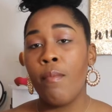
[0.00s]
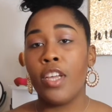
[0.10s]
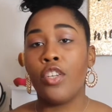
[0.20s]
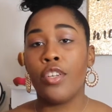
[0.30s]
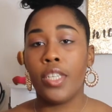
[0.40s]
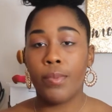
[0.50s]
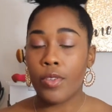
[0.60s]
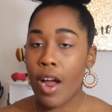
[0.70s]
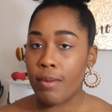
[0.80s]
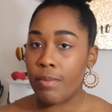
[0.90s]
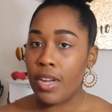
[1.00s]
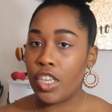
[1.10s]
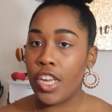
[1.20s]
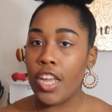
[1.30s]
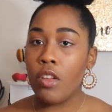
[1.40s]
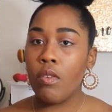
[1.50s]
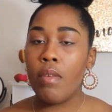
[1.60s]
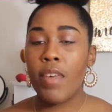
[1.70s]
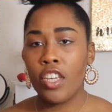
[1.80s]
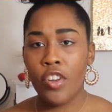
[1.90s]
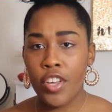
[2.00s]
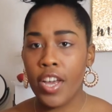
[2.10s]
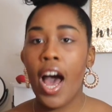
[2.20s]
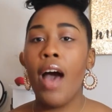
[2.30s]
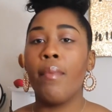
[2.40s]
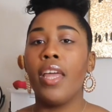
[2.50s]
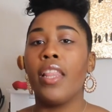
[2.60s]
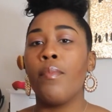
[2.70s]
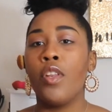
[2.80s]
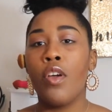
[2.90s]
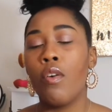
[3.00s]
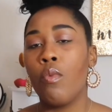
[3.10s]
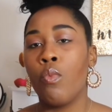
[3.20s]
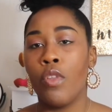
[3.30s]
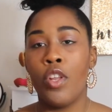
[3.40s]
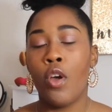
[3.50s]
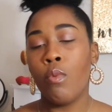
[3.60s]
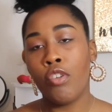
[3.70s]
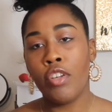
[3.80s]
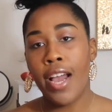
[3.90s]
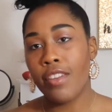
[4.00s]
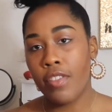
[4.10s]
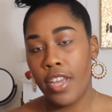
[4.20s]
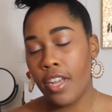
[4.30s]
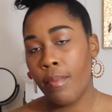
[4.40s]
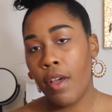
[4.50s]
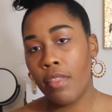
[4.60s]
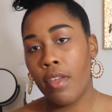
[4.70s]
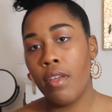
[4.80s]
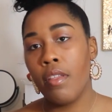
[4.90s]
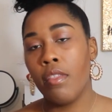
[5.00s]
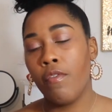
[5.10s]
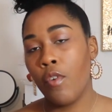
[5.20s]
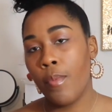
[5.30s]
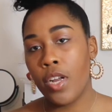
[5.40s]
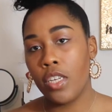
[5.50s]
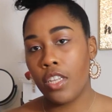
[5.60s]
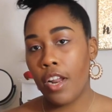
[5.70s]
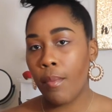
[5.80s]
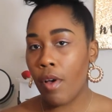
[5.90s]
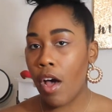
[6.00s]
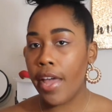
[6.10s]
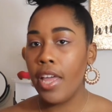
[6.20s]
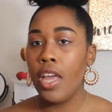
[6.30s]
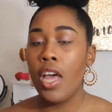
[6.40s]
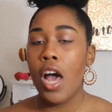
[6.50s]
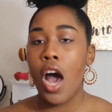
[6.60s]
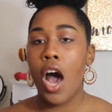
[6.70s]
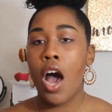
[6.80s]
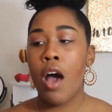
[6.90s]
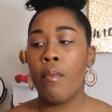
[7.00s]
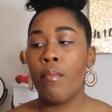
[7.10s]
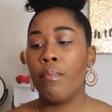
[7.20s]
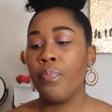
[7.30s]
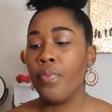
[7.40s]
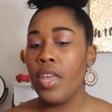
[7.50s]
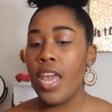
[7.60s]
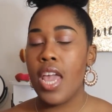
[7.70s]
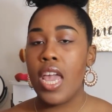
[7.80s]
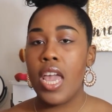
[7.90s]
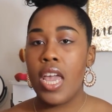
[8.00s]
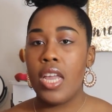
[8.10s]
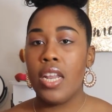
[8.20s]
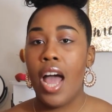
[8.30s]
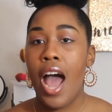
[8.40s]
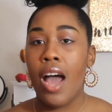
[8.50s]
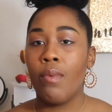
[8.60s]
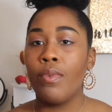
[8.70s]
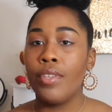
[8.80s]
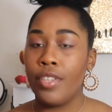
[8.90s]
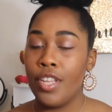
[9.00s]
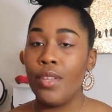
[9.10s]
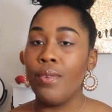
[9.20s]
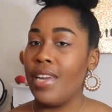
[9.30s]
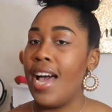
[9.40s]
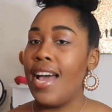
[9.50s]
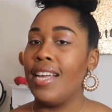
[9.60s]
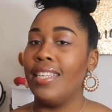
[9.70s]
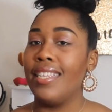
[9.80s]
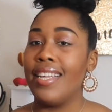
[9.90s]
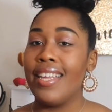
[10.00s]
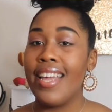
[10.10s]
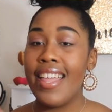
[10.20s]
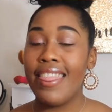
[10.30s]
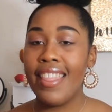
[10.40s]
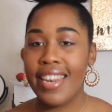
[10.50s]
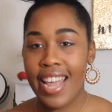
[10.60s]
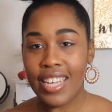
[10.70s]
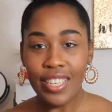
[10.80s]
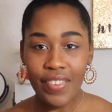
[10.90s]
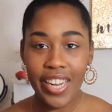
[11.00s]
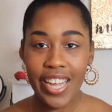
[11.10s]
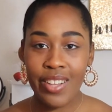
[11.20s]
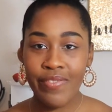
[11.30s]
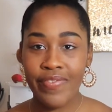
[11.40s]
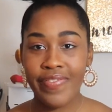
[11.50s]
Make sure you subscribe to my channel and make sure you comment. Let me know, you know, what you guys are thinking about the 4 purses that I bought. And I will see you guys in the next video.